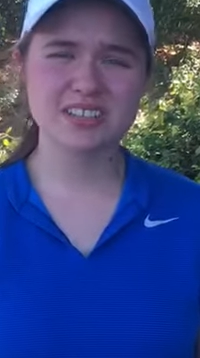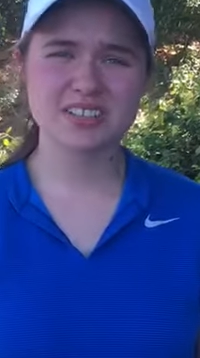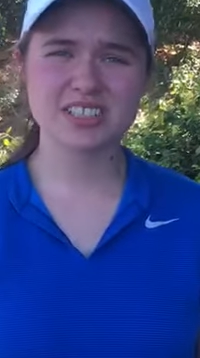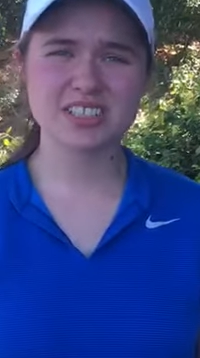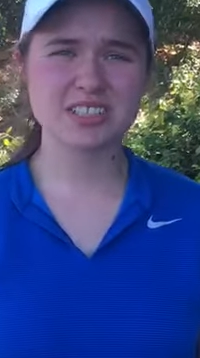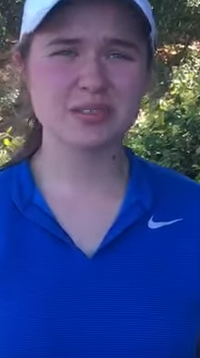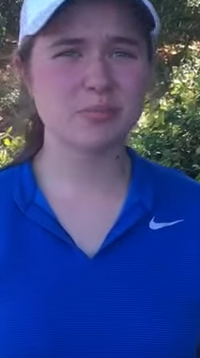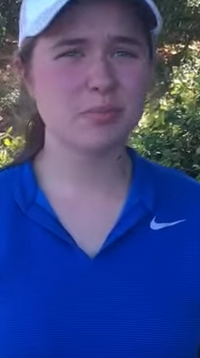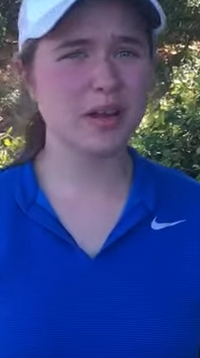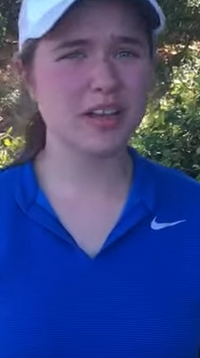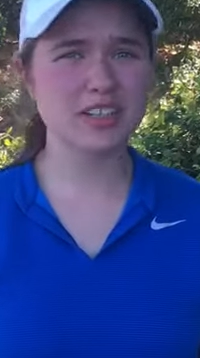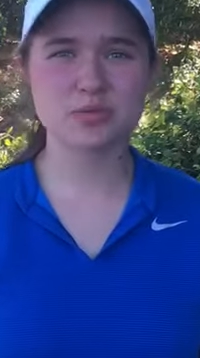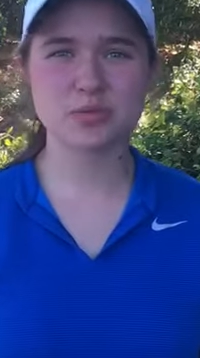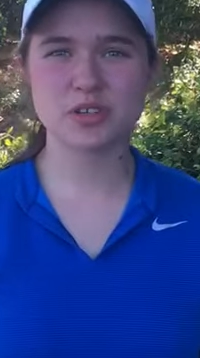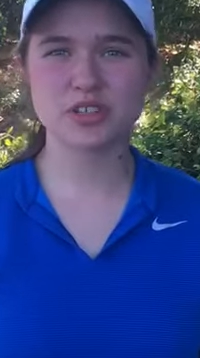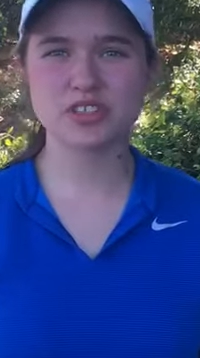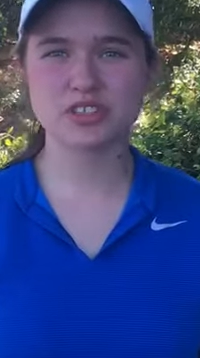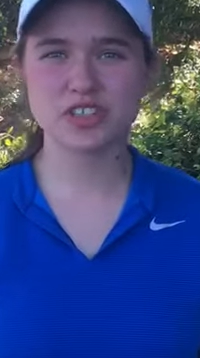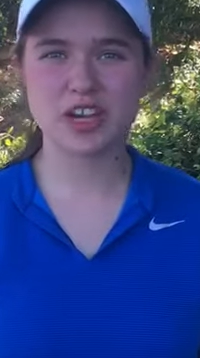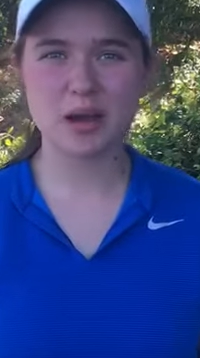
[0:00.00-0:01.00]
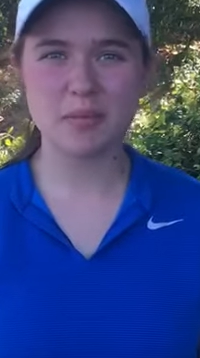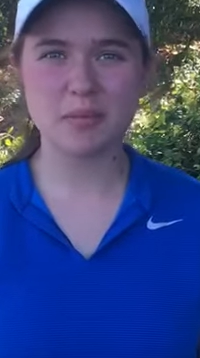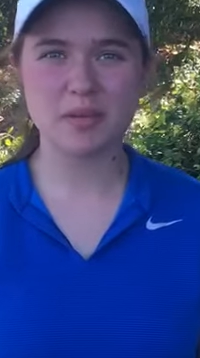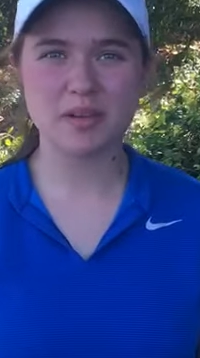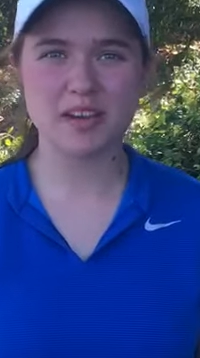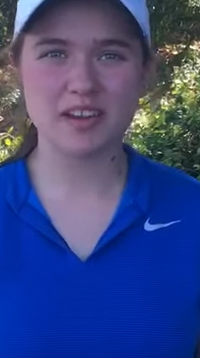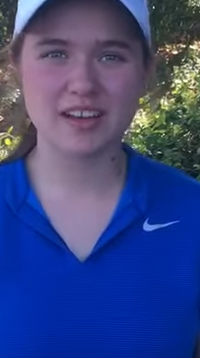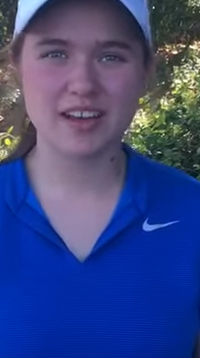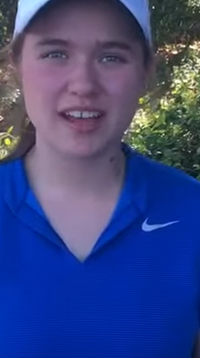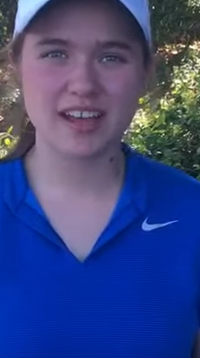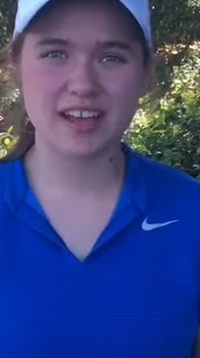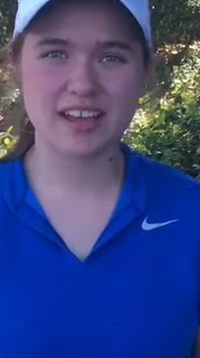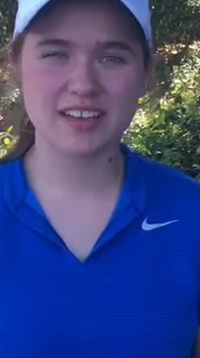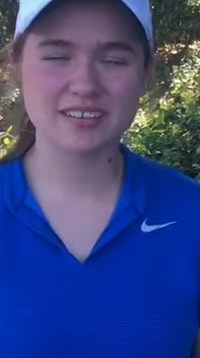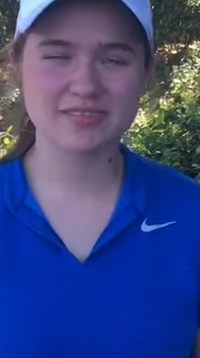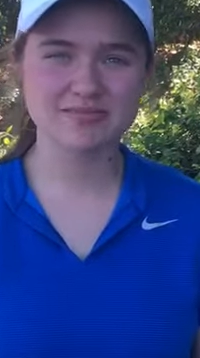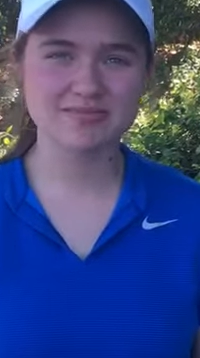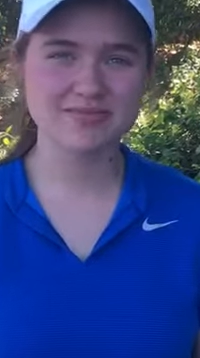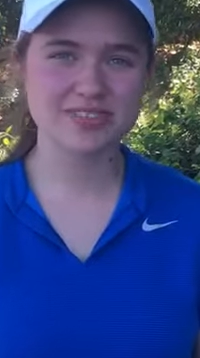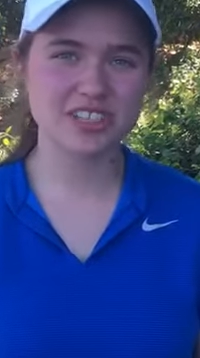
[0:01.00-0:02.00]
just putts weren't dropping today,
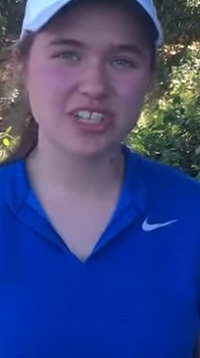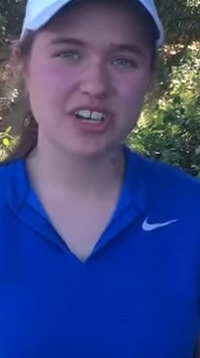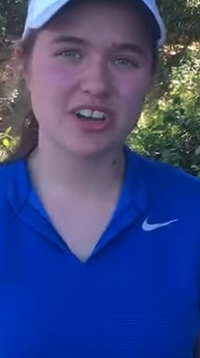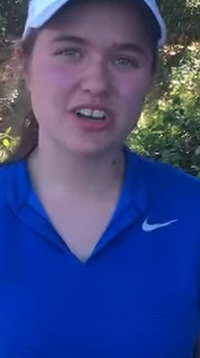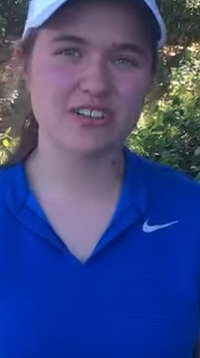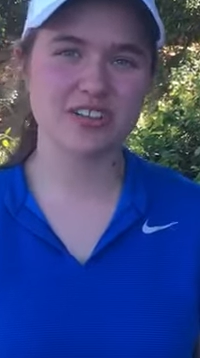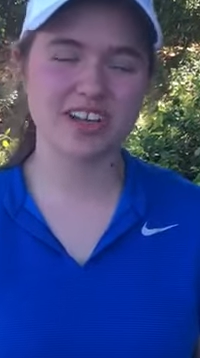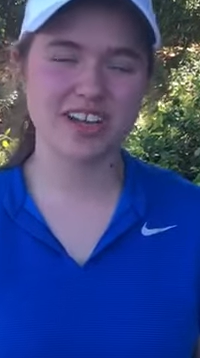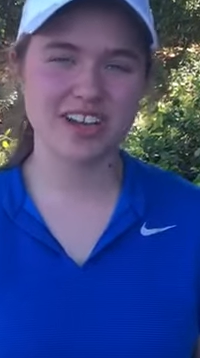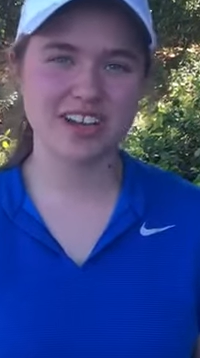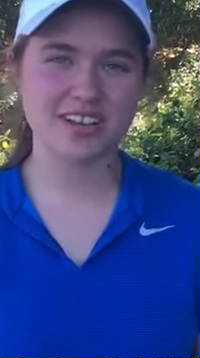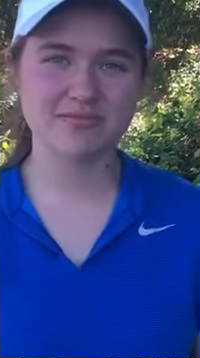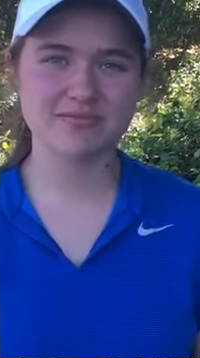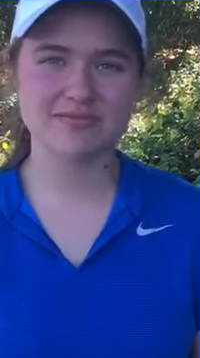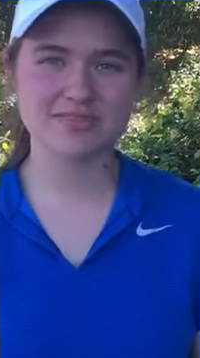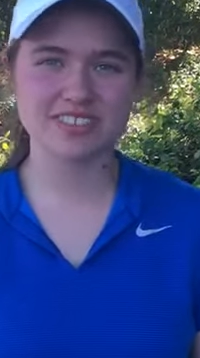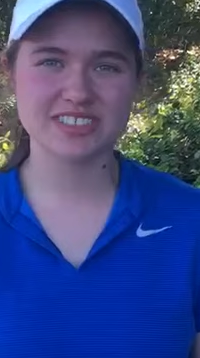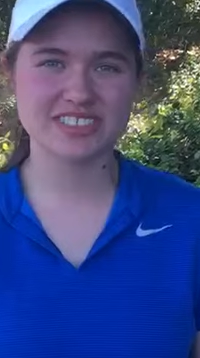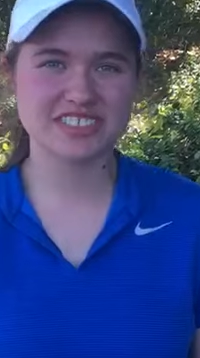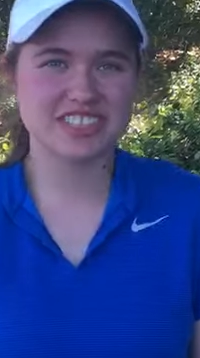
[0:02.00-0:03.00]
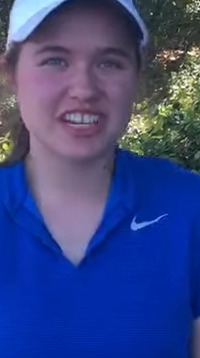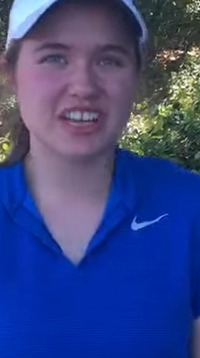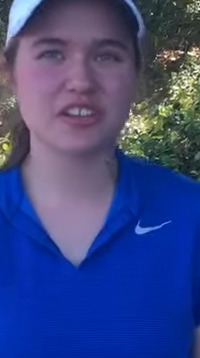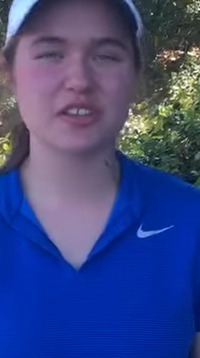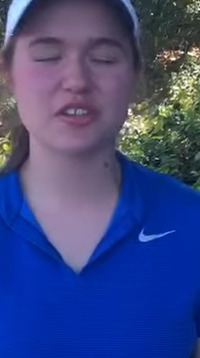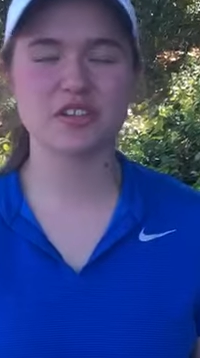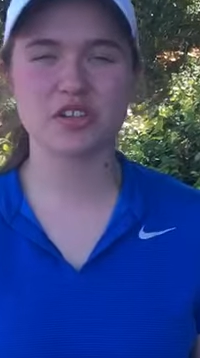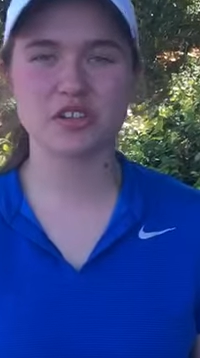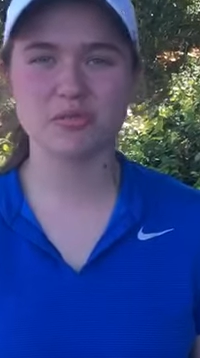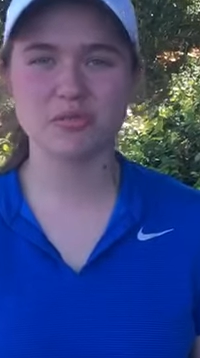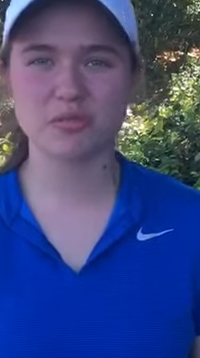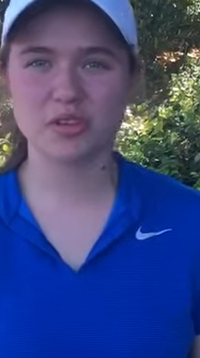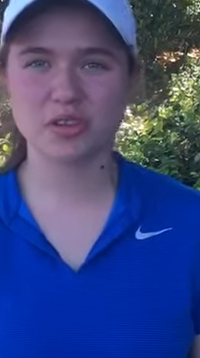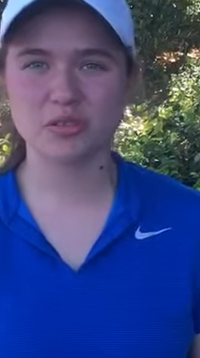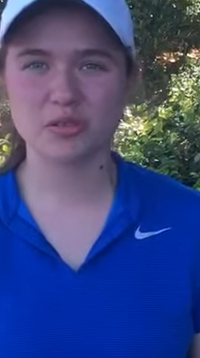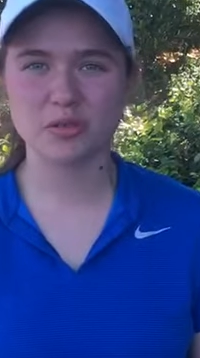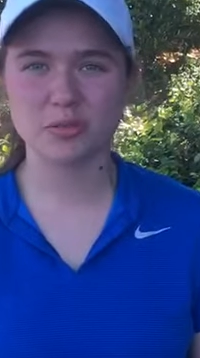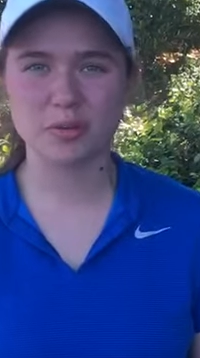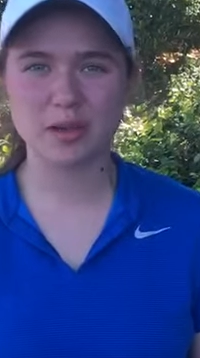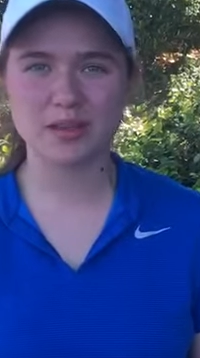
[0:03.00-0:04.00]
so yeah, there's nothing you can really
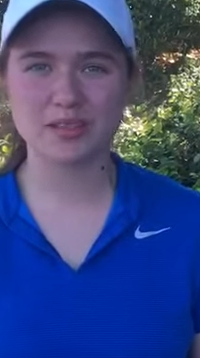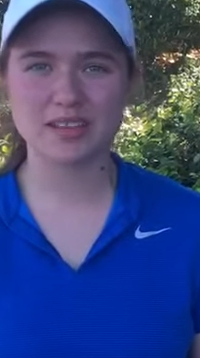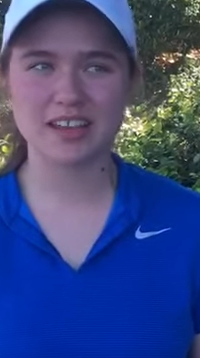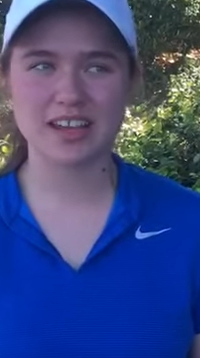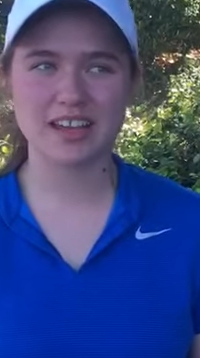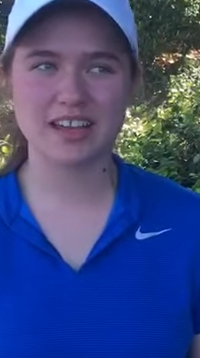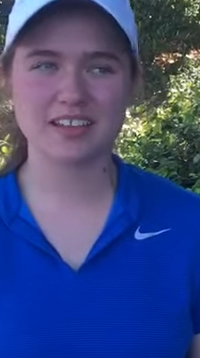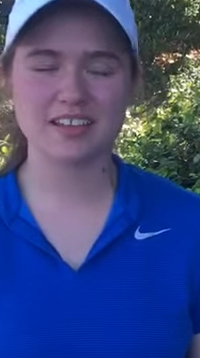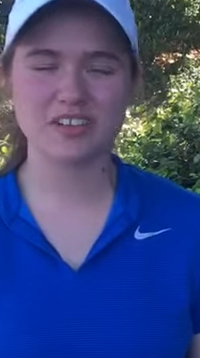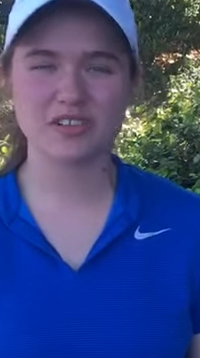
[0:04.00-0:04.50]
do about that.